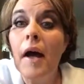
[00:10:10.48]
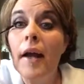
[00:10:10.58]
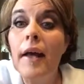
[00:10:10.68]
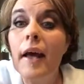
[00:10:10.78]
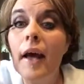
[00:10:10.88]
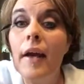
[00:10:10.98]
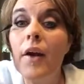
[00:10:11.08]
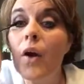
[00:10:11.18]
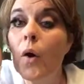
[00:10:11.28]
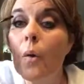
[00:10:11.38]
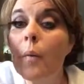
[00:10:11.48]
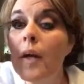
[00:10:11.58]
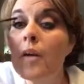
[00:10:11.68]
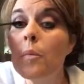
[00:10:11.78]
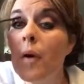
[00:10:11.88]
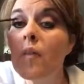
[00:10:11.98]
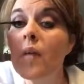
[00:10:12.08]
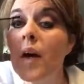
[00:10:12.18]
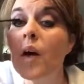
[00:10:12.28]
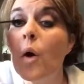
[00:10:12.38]
And again, nobody's
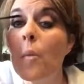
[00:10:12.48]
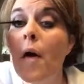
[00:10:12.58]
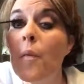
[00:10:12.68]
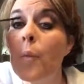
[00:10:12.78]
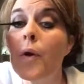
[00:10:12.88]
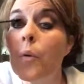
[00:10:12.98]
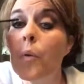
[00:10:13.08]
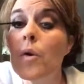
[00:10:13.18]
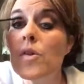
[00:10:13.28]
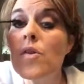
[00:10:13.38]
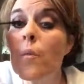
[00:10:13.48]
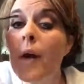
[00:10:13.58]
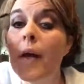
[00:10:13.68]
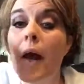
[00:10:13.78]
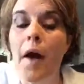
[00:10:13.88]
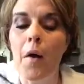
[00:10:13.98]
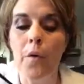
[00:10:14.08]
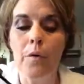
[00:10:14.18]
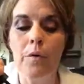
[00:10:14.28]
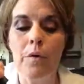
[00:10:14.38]
perfect. Go about 3/4 of the way
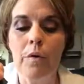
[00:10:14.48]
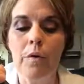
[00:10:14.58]
down.